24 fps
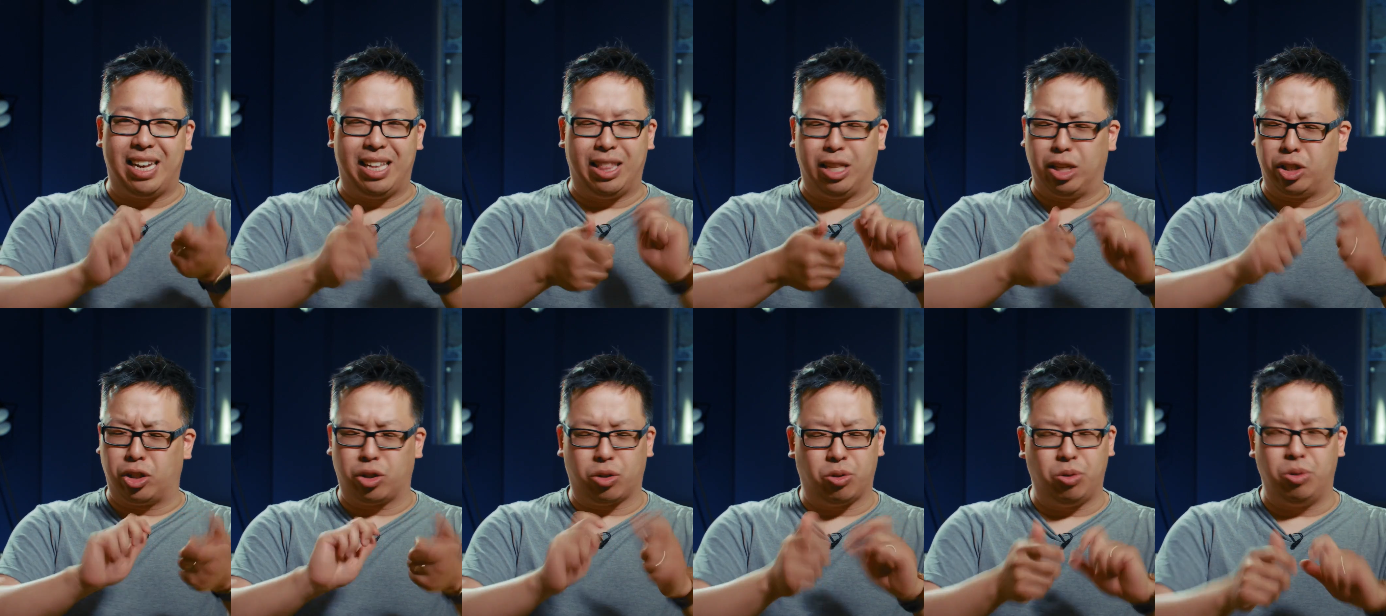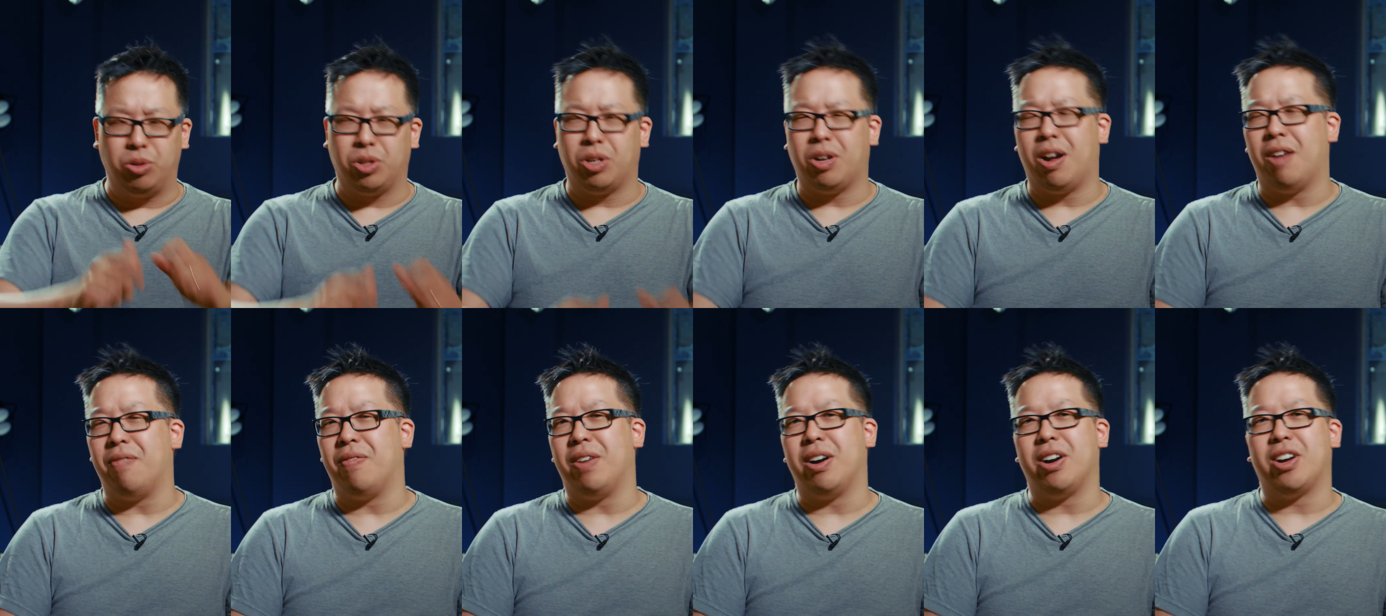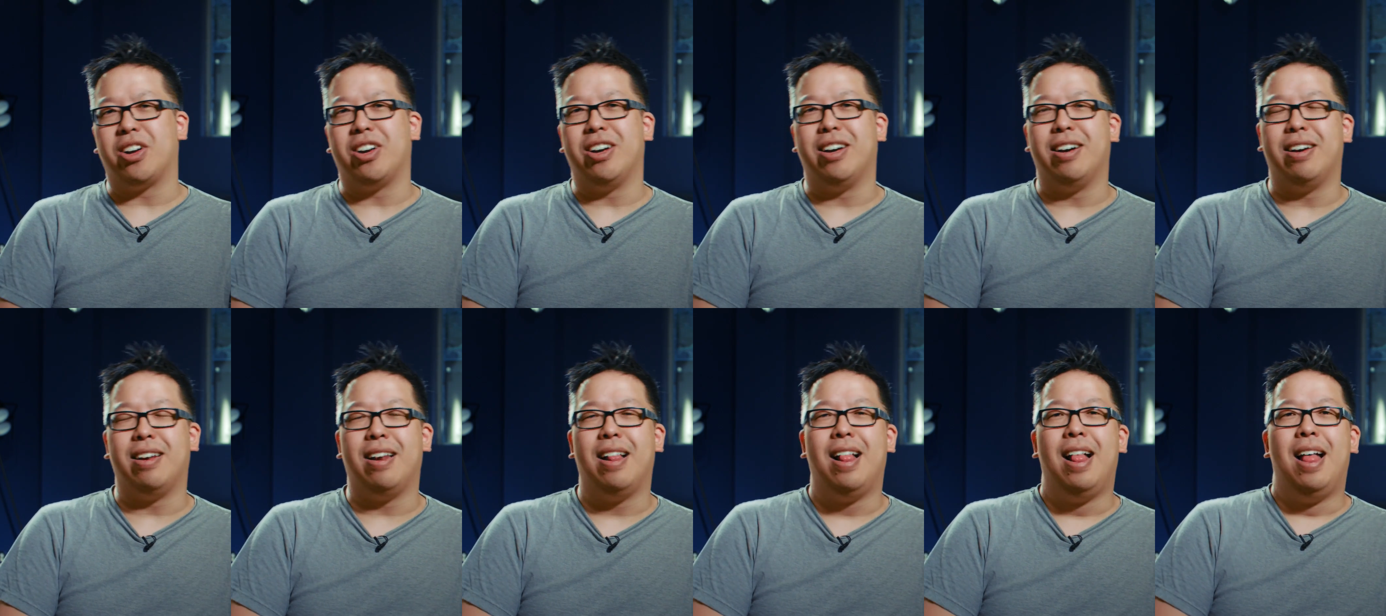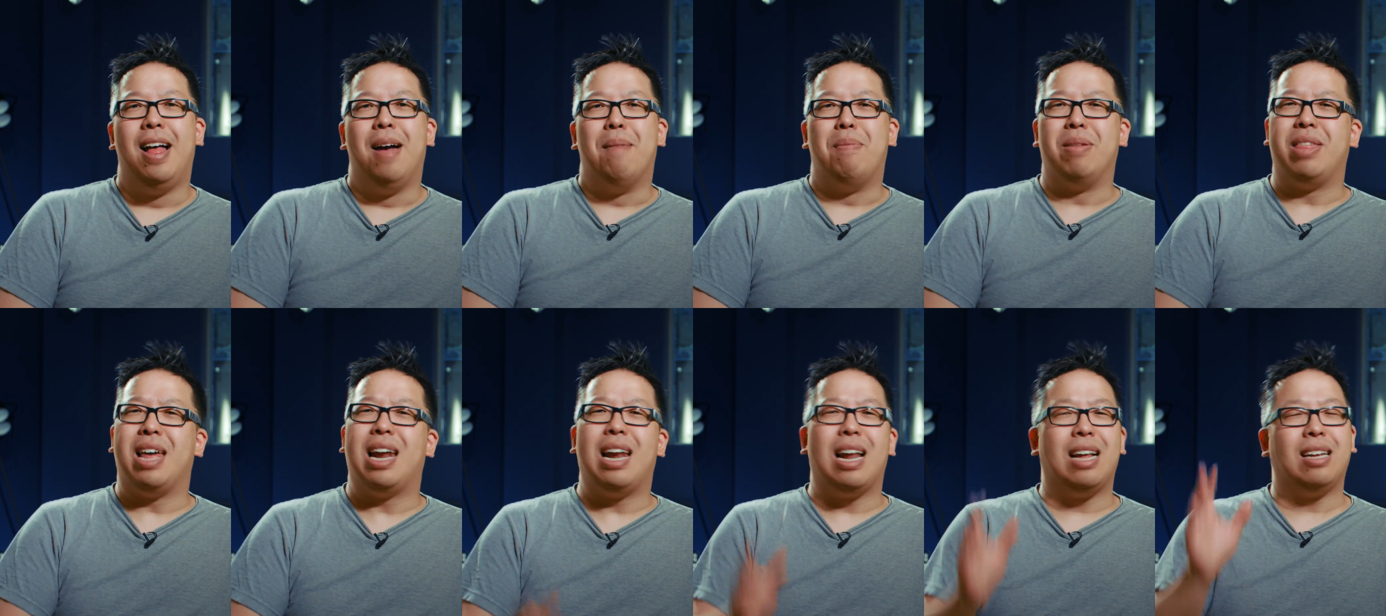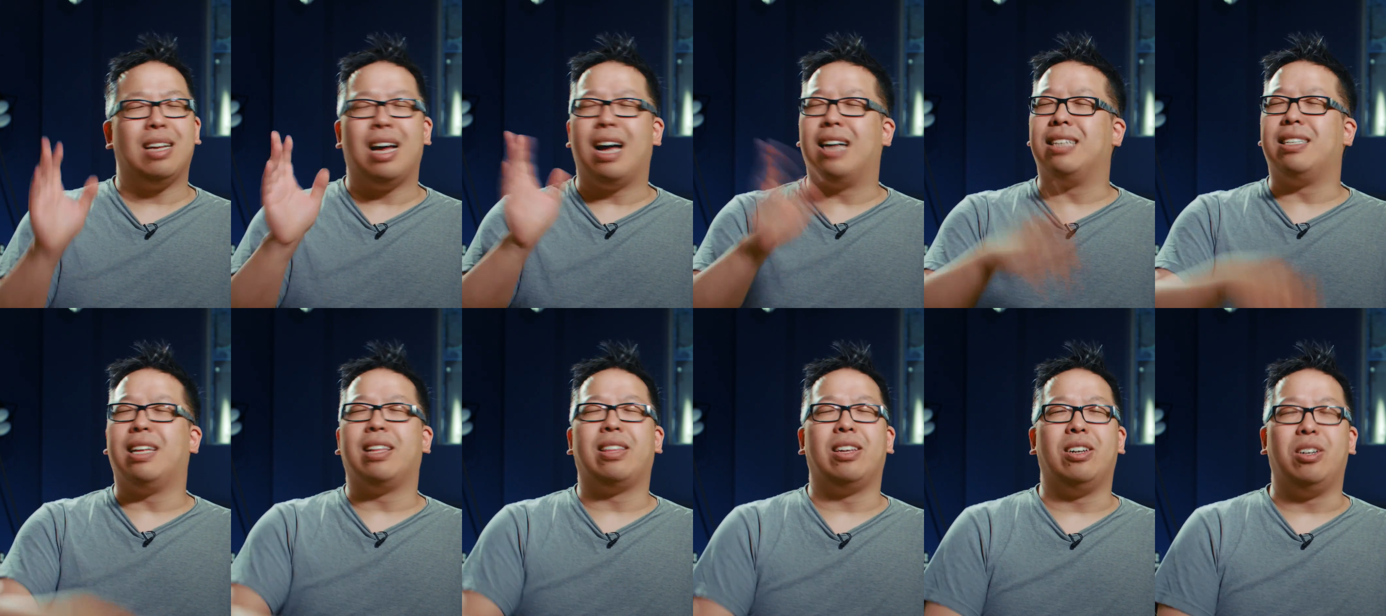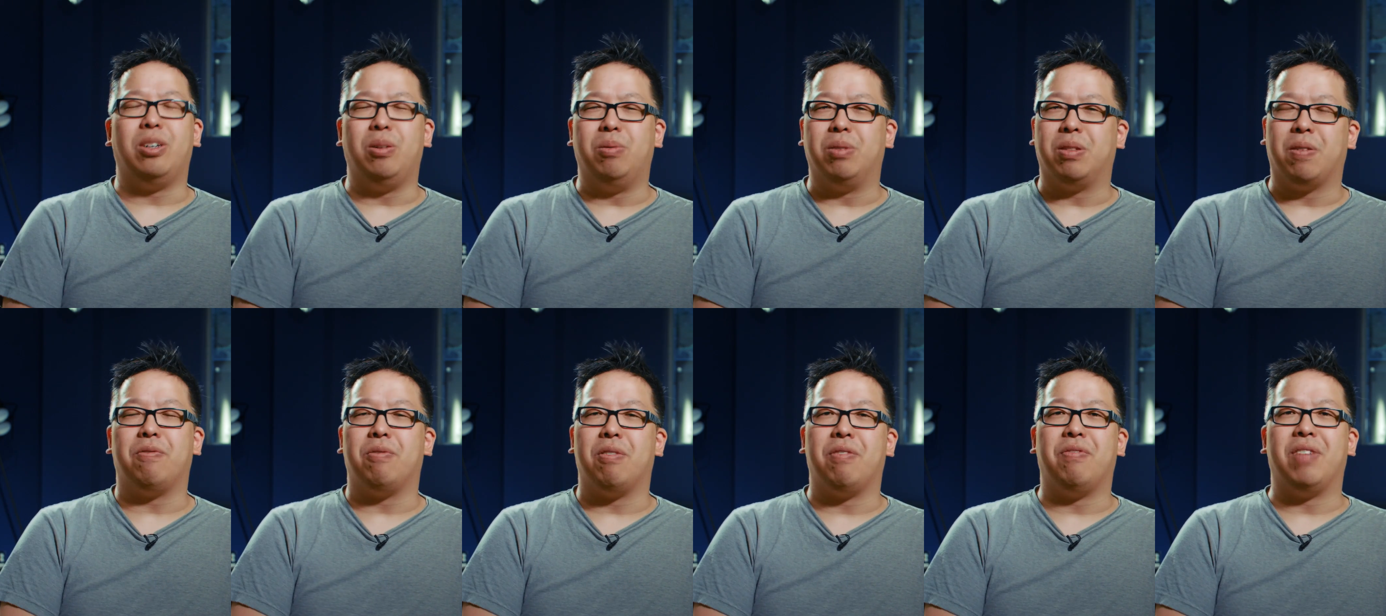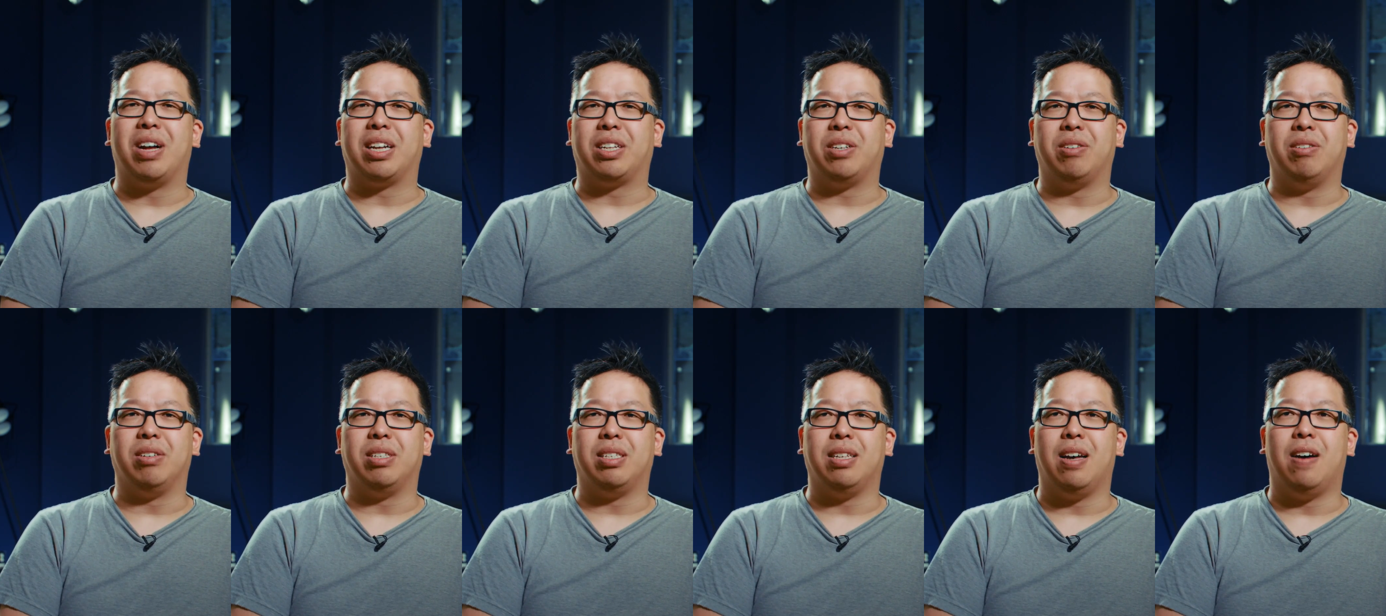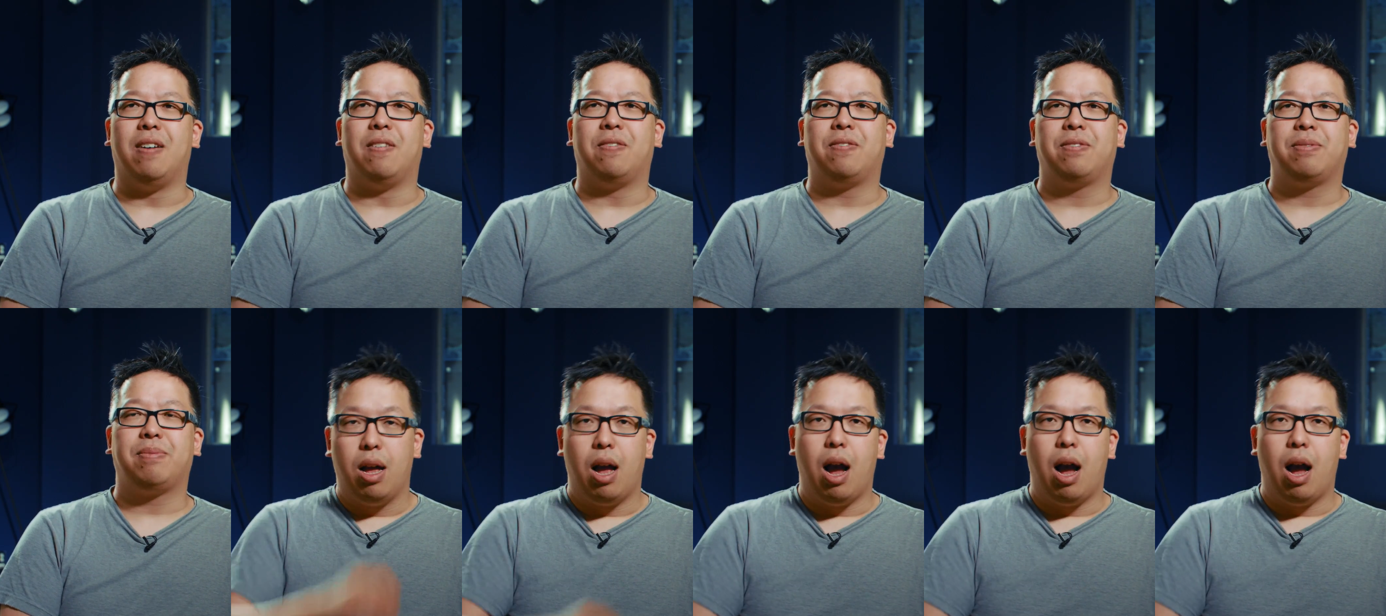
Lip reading: and the screws are not very good, but that has nothing to do with the reflector itself.